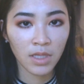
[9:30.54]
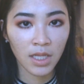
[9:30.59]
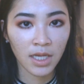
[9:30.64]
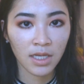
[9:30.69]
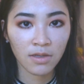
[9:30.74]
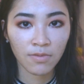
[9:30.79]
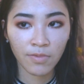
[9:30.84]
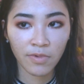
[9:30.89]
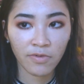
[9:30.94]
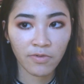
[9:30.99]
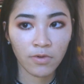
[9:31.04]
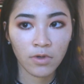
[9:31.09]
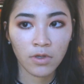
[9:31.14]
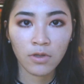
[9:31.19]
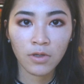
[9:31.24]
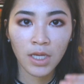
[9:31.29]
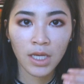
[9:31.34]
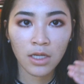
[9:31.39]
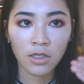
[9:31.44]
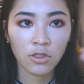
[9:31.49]
like before
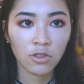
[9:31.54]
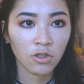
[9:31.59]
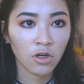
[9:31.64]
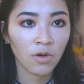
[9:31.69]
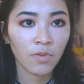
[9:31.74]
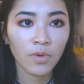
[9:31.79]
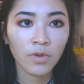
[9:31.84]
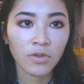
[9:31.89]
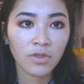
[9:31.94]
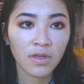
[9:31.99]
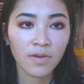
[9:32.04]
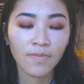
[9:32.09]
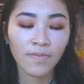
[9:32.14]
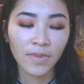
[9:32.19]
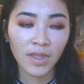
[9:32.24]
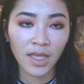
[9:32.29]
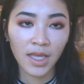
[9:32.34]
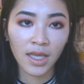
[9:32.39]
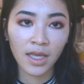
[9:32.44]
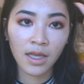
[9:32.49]
you get a job or
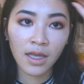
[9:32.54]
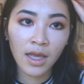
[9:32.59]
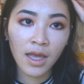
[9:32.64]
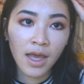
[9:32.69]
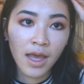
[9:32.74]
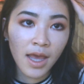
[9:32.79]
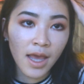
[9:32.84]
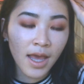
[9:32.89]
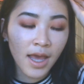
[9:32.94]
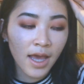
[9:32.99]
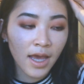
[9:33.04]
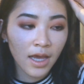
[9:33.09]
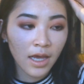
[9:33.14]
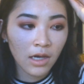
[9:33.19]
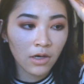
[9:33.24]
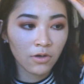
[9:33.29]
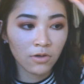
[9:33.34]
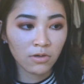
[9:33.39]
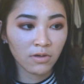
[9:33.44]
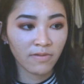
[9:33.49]
something,
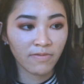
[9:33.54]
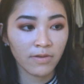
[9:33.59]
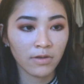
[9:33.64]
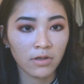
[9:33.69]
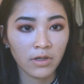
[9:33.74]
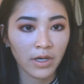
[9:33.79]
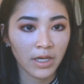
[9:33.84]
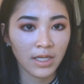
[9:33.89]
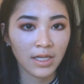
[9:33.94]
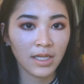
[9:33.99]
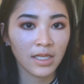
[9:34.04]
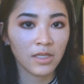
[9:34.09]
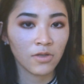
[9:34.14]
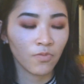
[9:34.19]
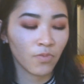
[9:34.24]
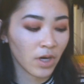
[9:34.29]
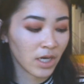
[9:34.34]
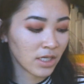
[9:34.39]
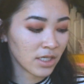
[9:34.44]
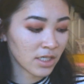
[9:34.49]
or if you're going
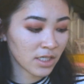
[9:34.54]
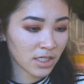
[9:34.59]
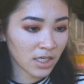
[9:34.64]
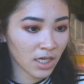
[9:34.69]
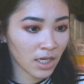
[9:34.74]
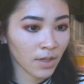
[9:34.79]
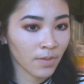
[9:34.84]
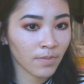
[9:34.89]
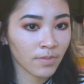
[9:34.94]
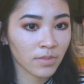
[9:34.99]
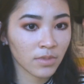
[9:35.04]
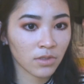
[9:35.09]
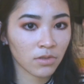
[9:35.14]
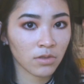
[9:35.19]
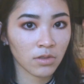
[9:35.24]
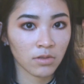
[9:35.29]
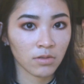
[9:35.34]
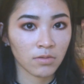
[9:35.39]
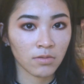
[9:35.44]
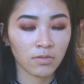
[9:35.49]
in
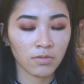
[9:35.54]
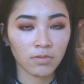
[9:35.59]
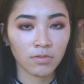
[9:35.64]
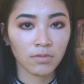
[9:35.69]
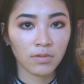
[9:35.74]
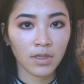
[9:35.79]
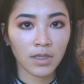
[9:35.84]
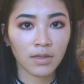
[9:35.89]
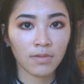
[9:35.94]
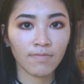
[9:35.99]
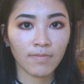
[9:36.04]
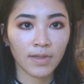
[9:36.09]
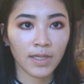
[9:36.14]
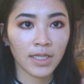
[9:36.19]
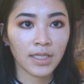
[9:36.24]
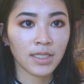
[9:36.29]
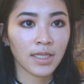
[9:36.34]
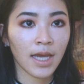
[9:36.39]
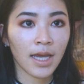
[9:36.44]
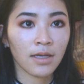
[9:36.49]
apprenticeships or
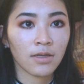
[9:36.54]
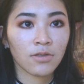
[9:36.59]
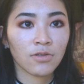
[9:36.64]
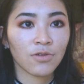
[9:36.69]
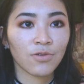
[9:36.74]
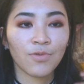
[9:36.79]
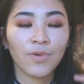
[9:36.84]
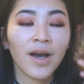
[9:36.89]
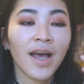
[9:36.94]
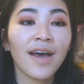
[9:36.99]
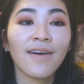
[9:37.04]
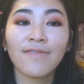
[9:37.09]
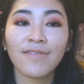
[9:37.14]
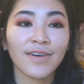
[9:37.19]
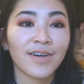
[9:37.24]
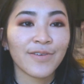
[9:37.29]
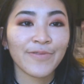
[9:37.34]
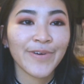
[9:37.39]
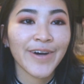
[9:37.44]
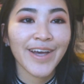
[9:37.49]
BTECs or
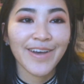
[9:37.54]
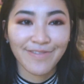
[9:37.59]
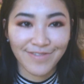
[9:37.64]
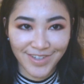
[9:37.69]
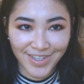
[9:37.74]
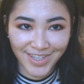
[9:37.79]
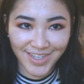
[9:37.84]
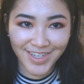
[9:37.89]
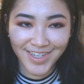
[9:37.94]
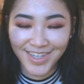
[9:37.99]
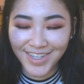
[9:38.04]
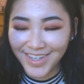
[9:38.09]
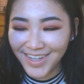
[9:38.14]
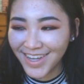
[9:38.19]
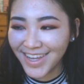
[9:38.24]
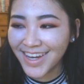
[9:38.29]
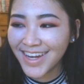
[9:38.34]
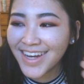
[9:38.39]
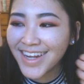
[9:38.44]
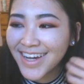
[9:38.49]
whatever you
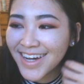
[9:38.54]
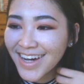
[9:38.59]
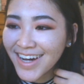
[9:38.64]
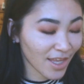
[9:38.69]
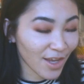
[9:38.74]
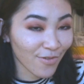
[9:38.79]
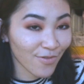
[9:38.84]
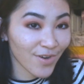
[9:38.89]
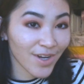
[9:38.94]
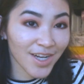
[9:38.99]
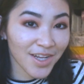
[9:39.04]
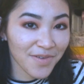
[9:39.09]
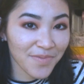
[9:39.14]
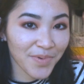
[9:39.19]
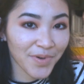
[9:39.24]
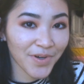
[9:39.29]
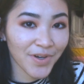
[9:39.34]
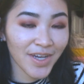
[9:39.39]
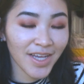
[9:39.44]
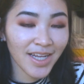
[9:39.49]
do. They're really
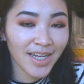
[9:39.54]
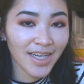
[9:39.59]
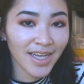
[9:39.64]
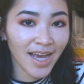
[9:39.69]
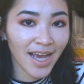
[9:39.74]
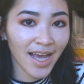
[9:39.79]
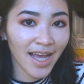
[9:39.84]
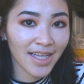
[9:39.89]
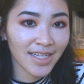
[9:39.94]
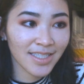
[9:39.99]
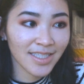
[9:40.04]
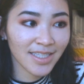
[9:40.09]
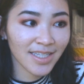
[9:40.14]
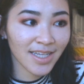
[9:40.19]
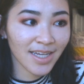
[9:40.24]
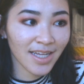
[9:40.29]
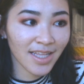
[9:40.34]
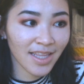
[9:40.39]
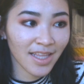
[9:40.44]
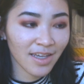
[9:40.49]
important,
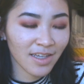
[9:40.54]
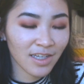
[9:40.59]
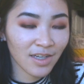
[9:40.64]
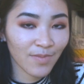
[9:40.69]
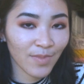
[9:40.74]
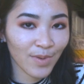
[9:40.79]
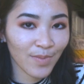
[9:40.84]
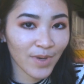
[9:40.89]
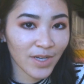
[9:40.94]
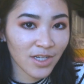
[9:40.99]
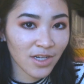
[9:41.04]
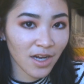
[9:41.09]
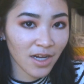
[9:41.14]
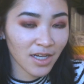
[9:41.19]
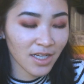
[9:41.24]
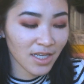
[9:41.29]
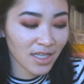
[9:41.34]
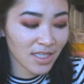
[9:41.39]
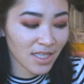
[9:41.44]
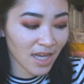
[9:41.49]
and they're going to be much
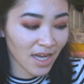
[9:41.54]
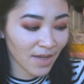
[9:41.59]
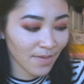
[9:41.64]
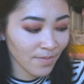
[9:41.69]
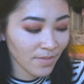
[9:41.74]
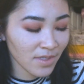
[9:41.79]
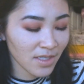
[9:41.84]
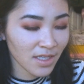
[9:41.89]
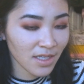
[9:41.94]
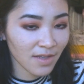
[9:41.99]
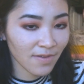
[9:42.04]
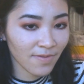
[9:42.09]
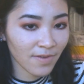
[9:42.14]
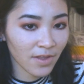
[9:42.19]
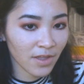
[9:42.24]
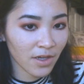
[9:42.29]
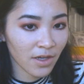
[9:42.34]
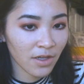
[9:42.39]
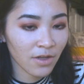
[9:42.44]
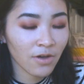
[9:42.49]
harder exams.
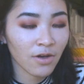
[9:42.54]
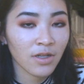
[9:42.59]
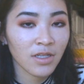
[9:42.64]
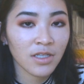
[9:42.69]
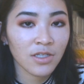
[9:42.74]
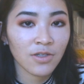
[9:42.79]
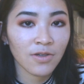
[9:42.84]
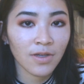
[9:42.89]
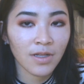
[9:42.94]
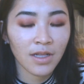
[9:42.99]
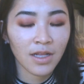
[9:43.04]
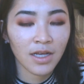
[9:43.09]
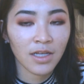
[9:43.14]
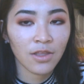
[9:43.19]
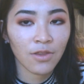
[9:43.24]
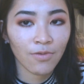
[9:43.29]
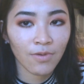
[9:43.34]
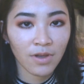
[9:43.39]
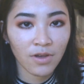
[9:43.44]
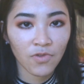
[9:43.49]
Even though you're only doing
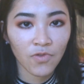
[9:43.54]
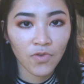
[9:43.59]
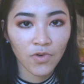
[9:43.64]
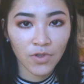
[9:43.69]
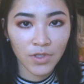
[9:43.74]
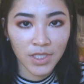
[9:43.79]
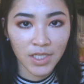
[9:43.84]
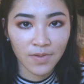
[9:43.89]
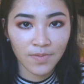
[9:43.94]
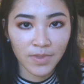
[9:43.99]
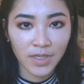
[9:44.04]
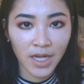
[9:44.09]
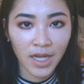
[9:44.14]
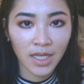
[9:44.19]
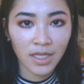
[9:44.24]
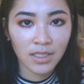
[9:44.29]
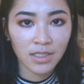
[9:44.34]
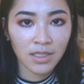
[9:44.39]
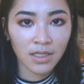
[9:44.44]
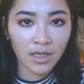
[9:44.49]
like 3 or 4
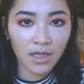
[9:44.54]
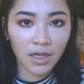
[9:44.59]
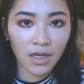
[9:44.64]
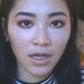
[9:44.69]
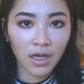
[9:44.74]
subjects,